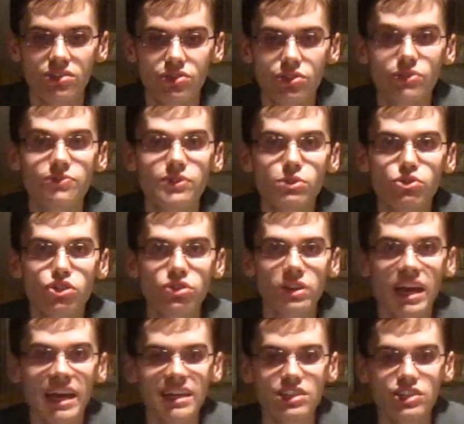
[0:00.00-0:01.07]
to
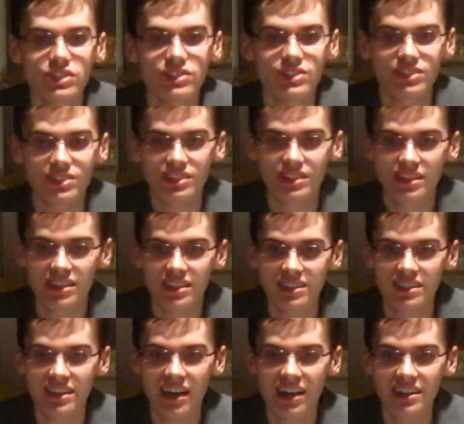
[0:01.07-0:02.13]
future ages,
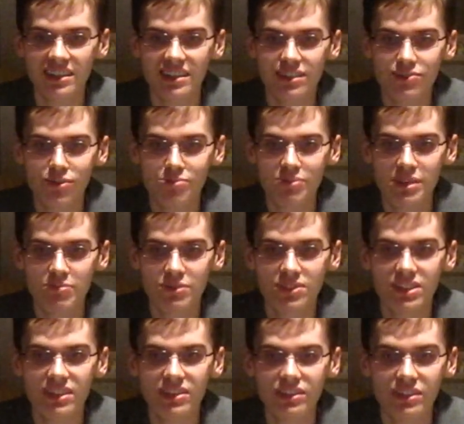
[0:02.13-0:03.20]
that it will be
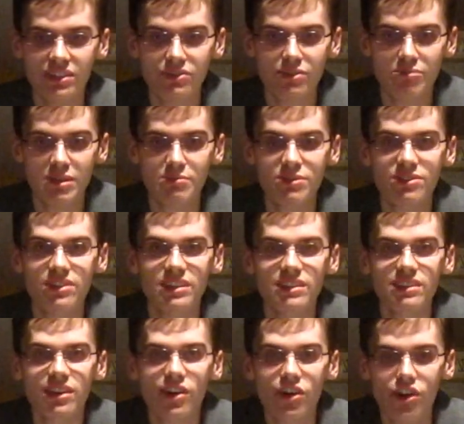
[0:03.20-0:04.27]
particularly remembered
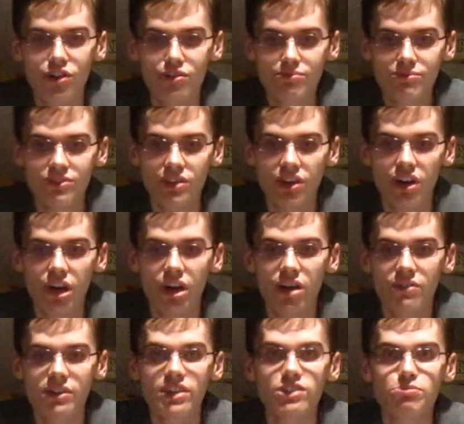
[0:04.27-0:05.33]
in the homes
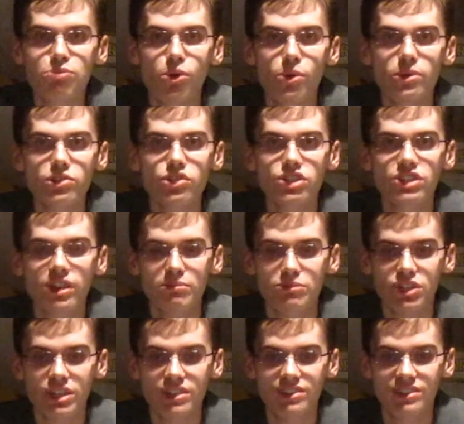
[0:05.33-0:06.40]
of his poor
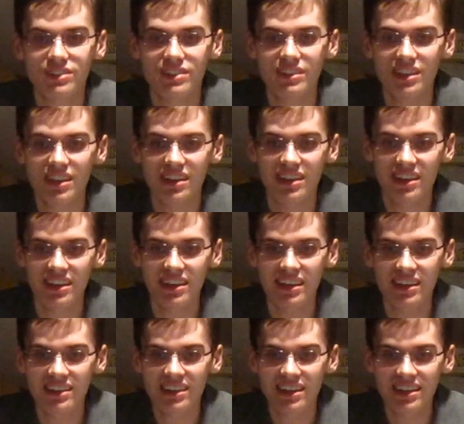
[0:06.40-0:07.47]
subjects,
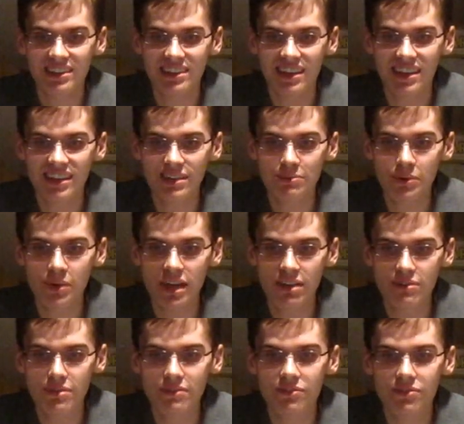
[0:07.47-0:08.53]
and that they will
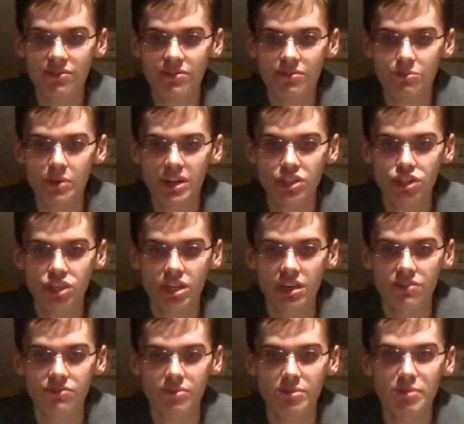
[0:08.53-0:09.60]
ever wish
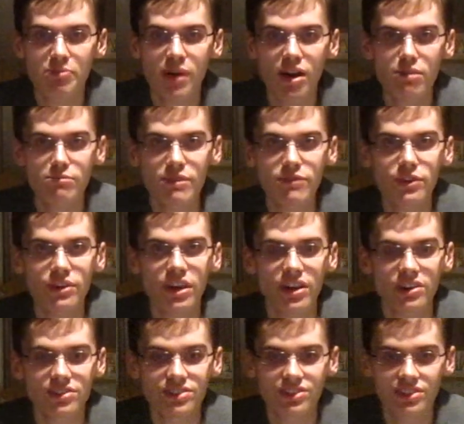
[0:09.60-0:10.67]
from the bottom of their
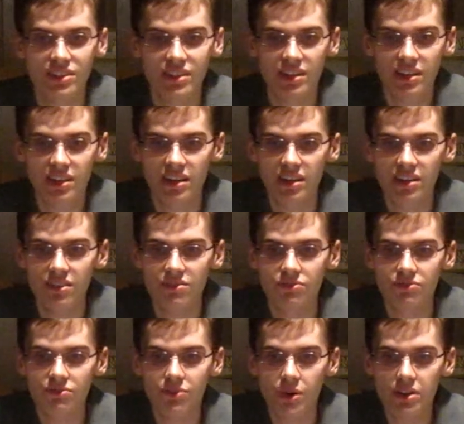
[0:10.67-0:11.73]
hearts
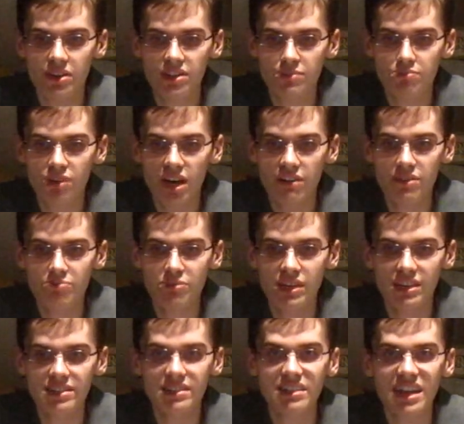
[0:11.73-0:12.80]
for his private
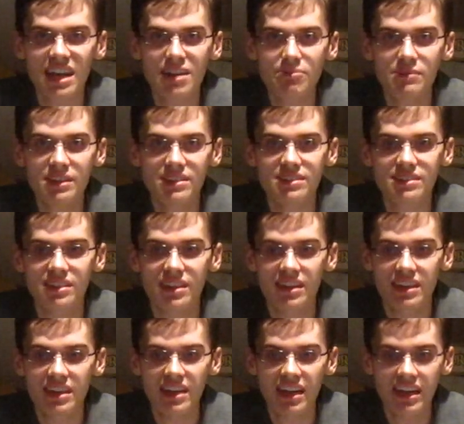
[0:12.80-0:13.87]
peace and happiness,
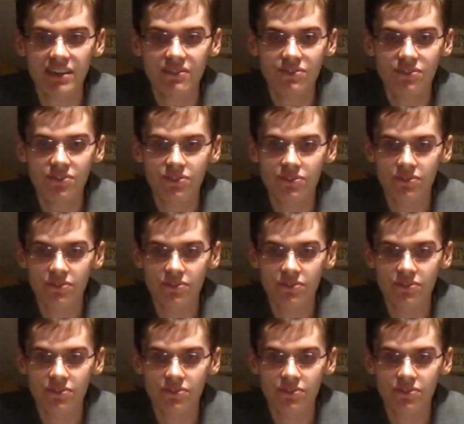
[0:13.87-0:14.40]
and